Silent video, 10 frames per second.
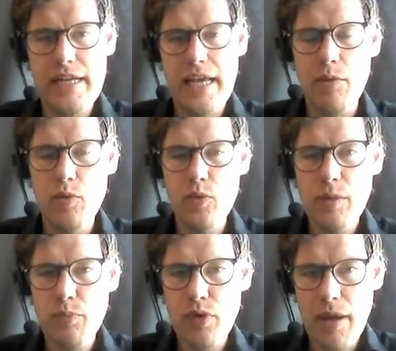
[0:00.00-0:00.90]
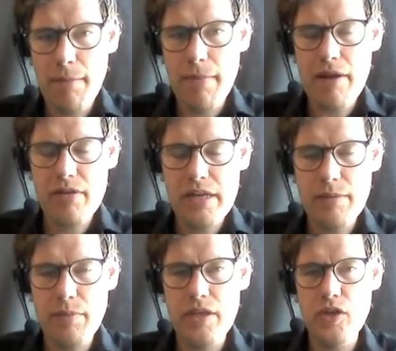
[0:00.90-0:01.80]
We will
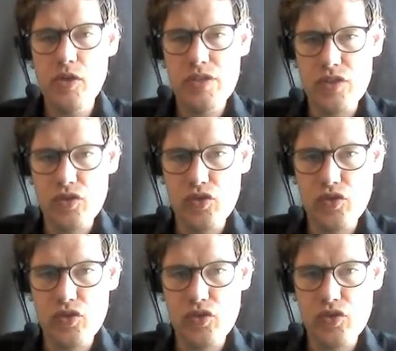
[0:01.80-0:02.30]
primarily be using